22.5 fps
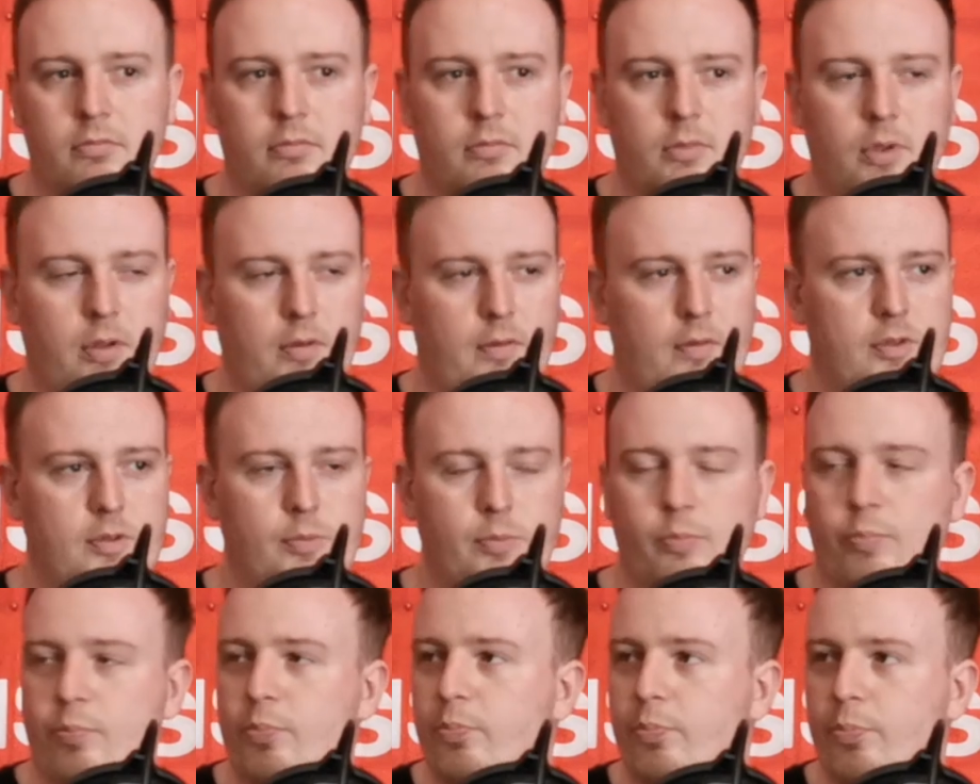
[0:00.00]
Well,
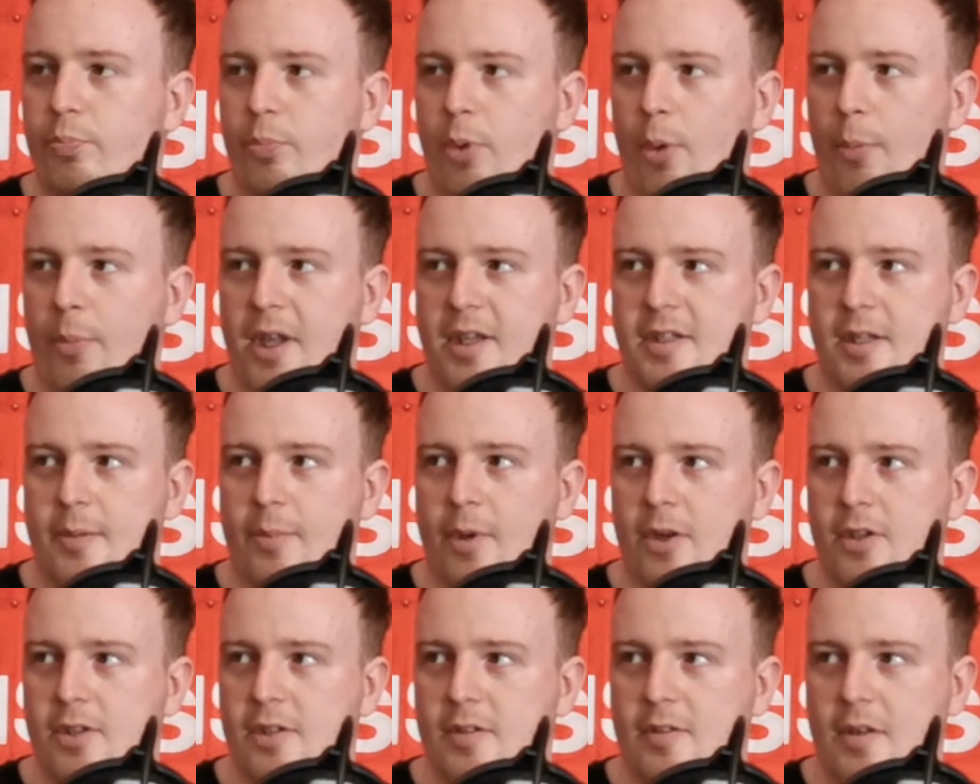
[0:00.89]
pump it into the
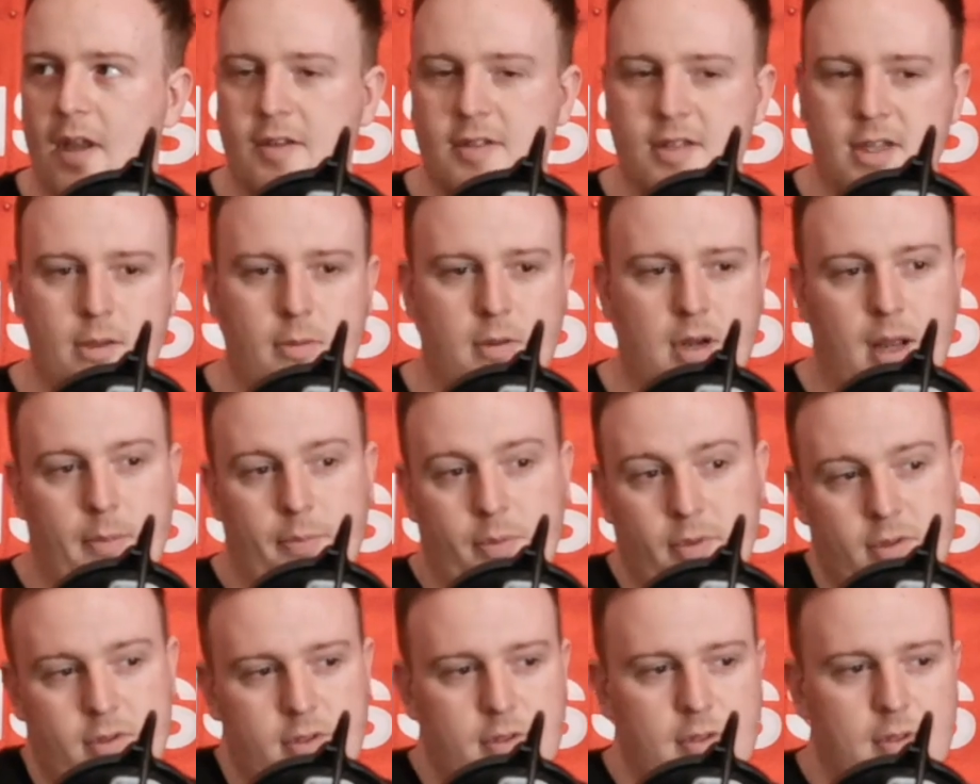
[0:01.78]
box and, and see what
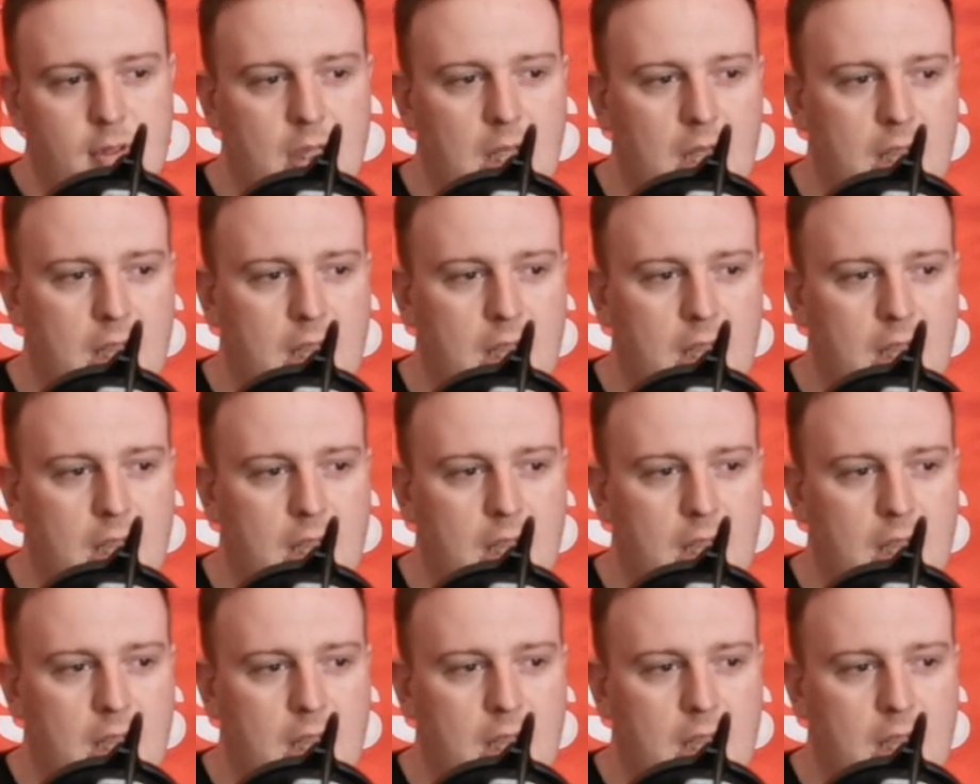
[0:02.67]
happens. And yeah.